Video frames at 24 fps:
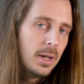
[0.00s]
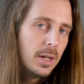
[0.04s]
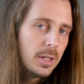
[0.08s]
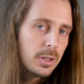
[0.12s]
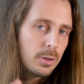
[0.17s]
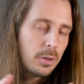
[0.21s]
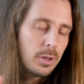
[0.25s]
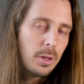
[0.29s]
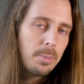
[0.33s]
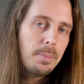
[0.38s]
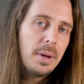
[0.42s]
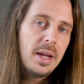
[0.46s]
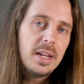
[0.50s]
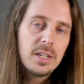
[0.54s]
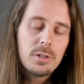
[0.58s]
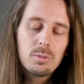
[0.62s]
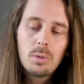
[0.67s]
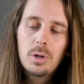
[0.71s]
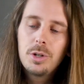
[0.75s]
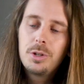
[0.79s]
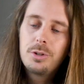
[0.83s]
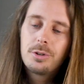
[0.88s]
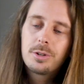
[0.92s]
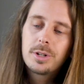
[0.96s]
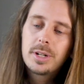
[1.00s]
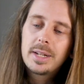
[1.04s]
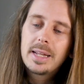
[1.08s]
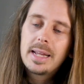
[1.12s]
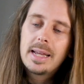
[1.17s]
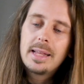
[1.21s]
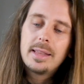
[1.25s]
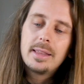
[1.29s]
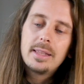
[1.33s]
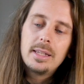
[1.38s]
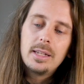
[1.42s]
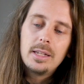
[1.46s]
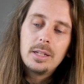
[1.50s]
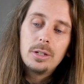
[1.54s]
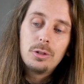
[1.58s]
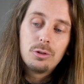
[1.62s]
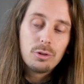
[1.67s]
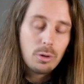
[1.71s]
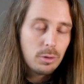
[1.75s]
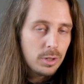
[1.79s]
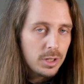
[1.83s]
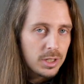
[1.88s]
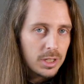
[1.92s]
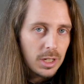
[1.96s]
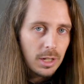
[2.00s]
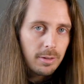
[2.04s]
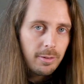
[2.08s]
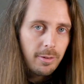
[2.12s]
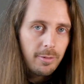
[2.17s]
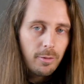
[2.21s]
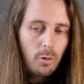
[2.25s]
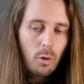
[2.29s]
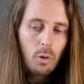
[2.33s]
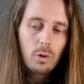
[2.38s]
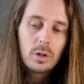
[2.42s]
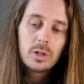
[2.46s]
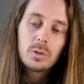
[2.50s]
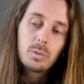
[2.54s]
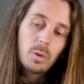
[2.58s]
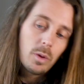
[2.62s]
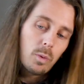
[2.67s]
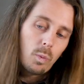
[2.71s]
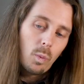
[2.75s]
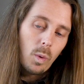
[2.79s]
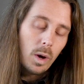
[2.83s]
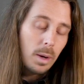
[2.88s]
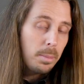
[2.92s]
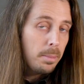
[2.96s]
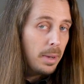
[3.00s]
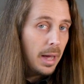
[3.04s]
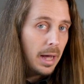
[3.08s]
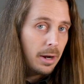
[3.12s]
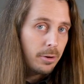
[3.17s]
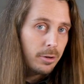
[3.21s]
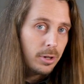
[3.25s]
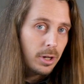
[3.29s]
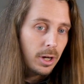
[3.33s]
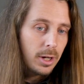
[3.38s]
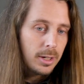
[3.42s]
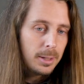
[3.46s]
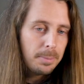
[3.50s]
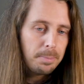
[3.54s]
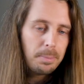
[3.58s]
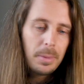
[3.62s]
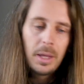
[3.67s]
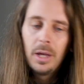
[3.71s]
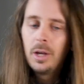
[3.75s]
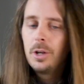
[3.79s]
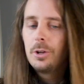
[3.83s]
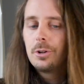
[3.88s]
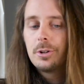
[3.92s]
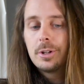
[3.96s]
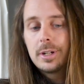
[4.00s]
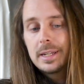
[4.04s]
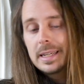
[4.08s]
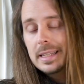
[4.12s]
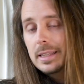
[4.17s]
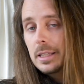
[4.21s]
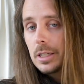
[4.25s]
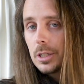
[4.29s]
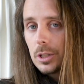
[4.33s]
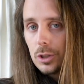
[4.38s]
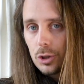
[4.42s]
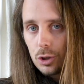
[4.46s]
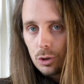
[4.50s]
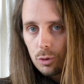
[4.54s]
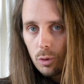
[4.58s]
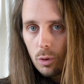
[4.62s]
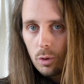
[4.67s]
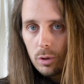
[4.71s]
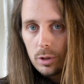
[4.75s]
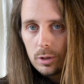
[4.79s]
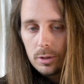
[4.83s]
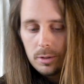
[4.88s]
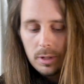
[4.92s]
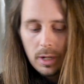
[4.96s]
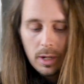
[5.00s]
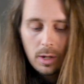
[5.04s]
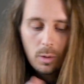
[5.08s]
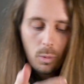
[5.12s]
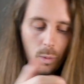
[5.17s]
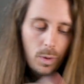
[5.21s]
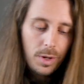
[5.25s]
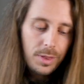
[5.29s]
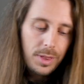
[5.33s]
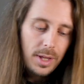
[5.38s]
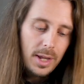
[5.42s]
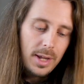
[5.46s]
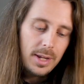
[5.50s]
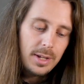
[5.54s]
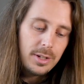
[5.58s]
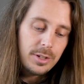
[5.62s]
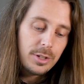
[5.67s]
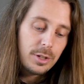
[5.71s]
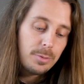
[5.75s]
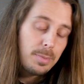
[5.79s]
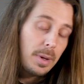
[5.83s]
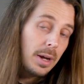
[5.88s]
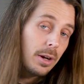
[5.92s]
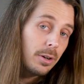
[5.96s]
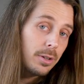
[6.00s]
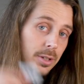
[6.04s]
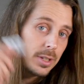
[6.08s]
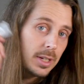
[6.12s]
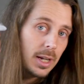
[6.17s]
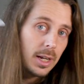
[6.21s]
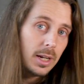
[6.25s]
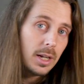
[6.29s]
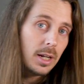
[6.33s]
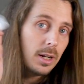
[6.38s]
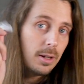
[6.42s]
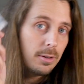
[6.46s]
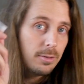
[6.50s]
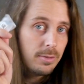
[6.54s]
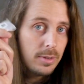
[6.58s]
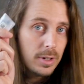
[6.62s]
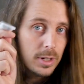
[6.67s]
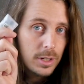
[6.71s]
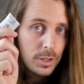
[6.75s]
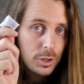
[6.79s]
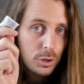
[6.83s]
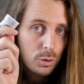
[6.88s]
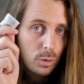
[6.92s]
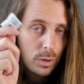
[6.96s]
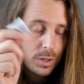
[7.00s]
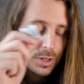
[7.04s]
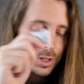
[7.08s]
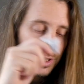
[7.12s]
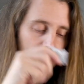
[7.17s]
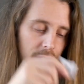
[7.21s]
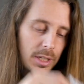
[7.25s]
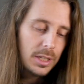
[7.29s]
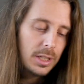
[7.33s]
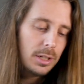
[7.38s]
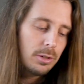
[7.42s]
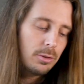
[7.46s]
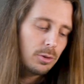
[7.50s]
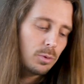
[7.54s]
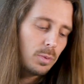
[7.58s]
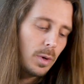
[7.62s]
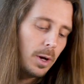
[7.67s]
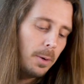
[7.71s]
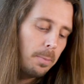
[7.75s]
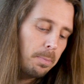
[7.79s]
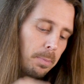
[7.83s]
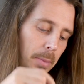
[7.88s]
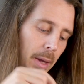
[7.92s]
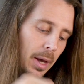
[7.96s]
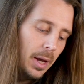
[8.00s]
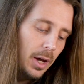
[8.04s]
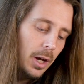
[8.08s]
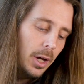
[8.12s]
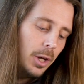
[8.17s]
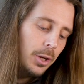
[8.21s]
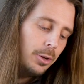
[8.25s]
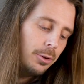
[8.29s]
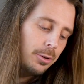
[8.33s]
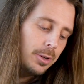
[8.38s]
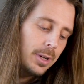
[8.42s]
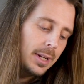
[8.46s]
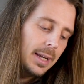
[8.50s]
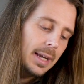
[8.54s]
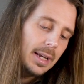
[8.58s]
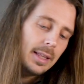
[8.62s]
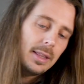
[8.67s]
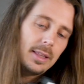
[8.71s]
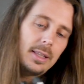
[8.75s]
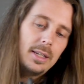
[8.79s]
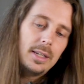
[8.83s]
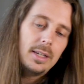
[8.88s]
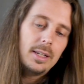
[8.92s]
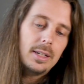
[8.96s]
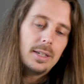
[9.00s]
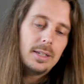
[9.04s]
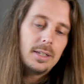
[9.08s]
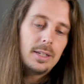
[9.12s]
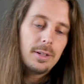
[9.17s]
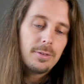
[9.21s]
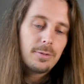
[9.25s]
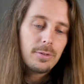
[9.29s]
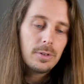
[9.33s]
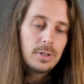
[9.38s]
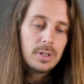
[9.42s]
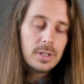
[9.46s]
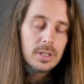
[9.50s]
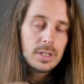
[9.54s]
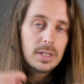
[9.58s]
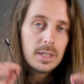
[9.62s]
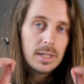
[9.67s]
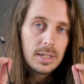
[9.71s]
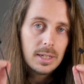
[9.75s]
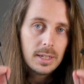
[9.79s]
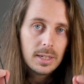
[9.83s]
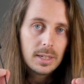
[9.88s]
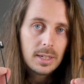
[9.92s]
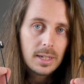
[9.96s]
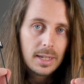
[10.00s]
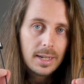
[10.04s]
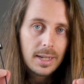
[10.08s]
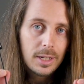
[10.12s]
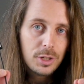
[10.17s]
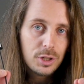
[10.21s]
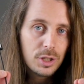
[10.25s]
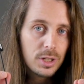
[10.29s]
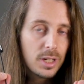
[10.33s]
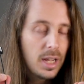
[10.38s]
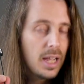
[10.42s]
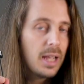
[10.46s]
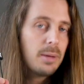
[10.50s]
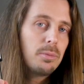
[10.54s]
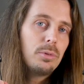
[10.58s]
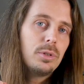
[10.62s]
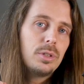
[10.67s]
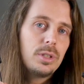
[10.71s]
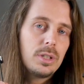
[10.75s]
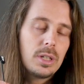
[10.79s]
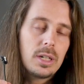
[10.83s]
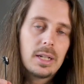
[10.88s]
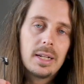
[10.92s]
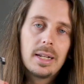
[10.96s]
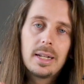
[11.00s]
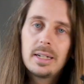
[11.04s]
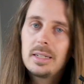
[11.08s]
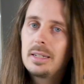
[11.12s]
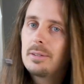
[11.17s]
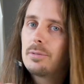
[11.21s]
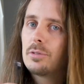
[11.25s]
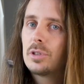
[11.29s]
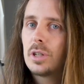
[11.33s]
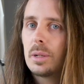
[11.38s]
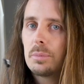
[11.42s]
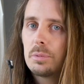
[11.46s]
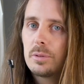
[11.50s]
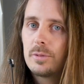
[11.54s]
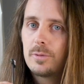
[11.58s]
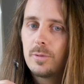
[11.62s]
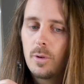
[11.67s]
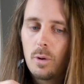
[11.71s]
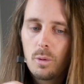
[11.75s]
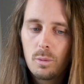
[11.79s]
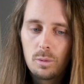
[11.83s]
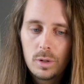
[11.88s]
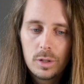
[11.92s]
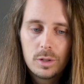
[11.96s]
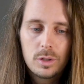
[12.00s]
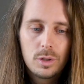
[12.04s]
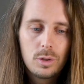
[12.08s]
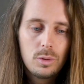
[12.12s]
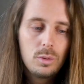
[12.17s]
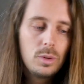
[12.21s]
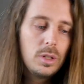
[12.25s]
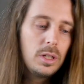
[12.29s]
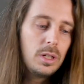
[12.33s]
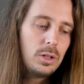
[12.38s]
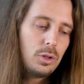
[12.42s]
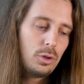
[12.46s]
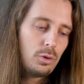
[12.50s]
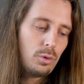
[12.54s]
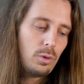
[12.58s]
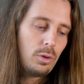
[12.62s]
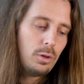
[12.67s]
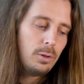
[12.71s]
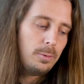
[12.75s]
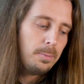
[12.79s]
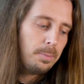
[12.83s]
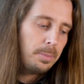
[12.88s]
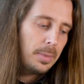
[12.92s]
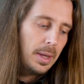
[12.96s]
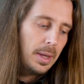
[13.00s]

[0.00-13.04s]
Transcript: So in the base one, you're gonna get the drone itself, of course, with one battery on it. You're gonna get the controller with a spare set of uh, joysticks in there as well. You're gonna get the different uh, connection cables to connect different types of phone to the controller.